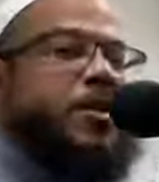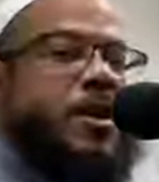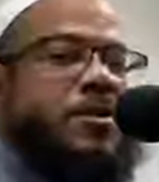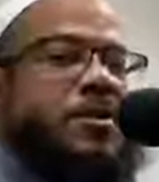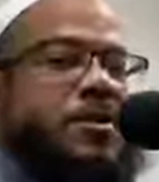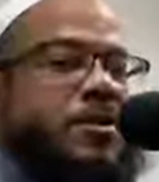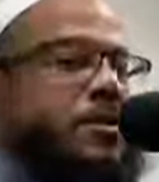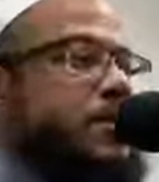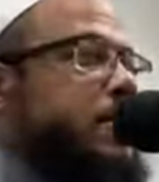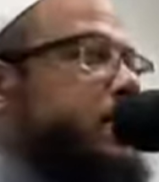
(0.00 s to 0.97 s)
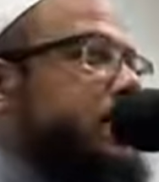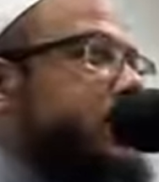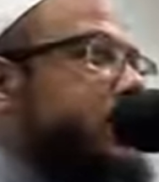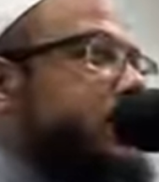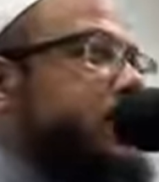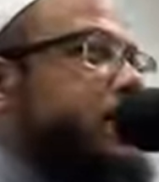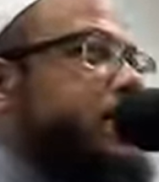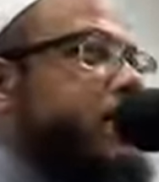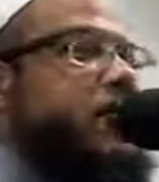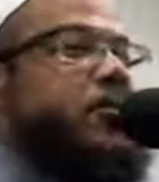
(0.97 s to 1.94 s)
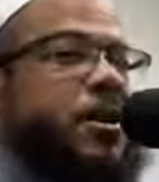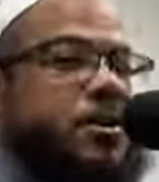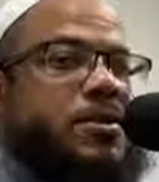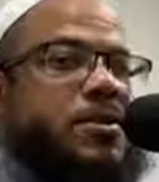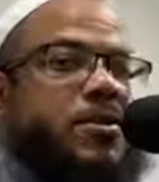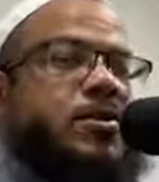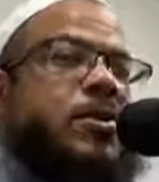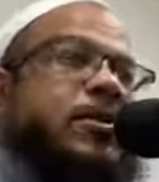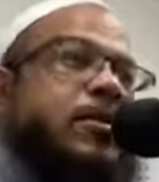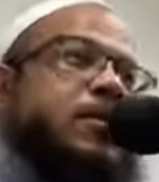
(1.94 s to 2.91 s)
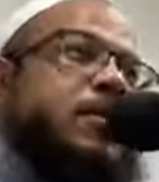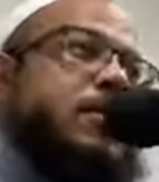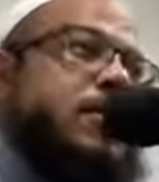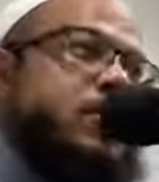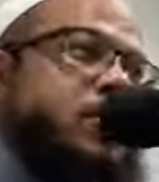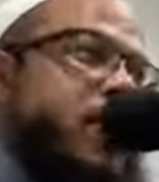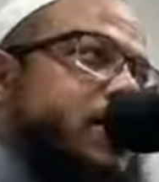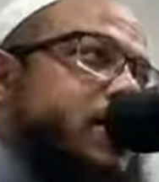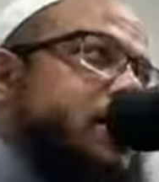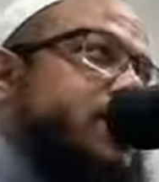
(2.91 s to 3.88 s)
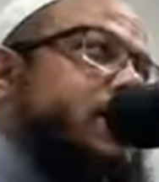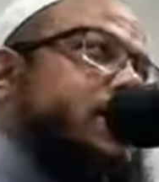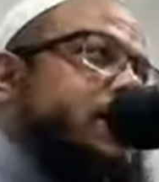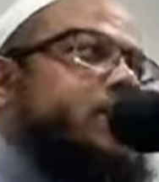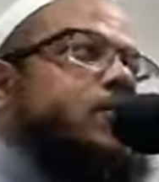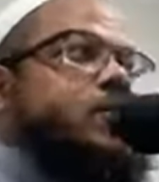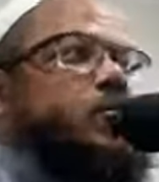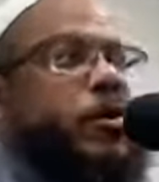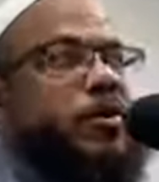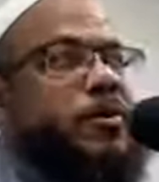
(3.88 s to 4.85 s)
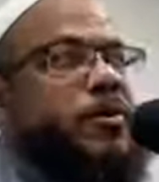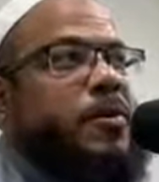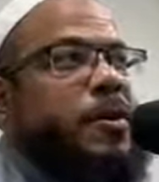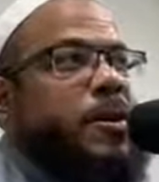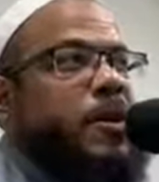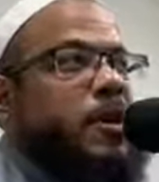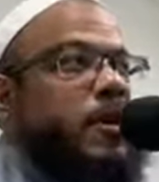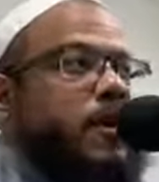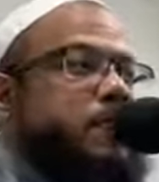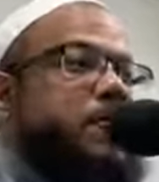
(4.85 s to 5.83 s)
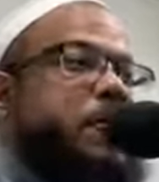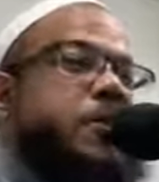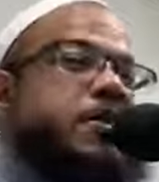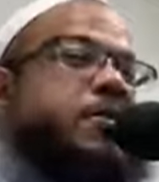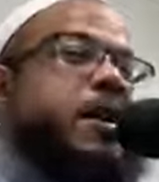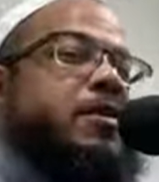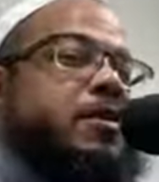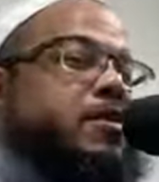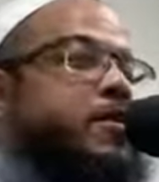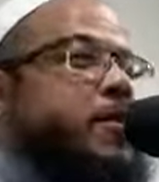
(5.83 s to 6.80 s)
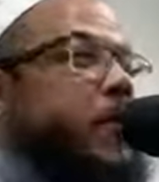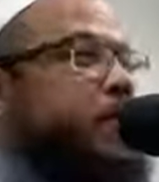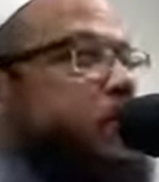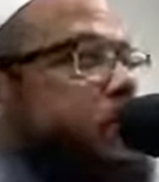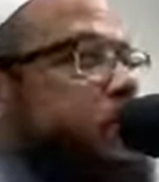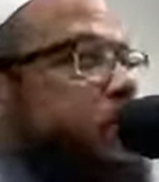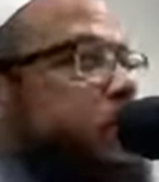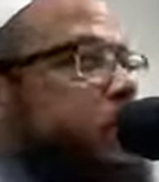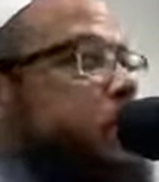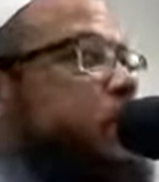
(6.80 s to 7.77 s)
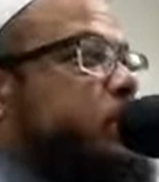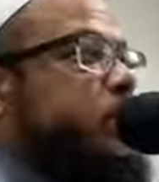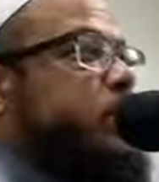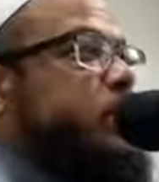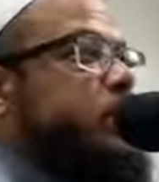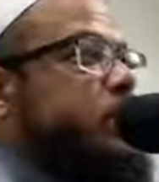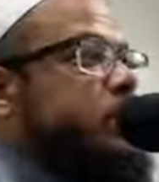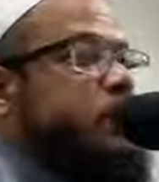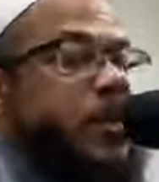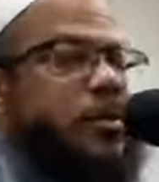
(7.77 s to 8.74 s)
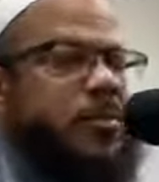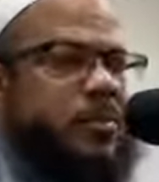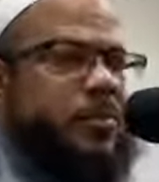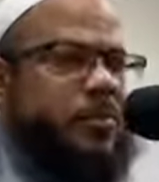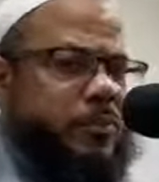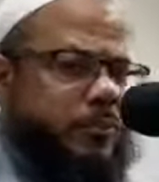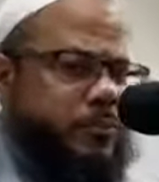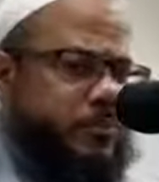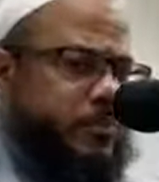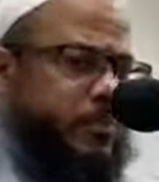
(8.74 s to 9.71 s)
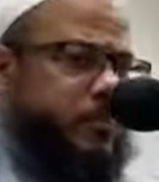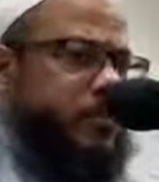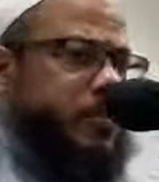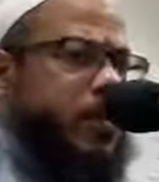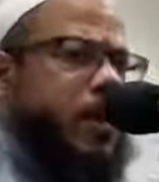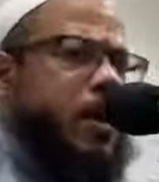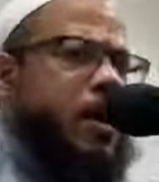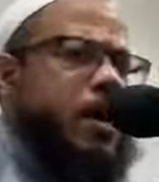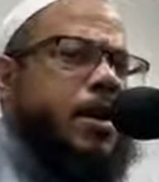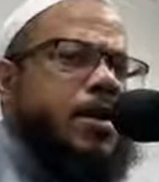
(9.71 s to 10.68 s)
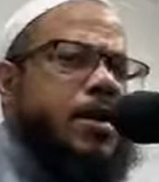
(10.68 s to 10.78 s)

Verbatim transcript: Unais. Right, Unais ibn Junada. This is the brother uh, from his father. That was his, that was his brother from his father. Uh,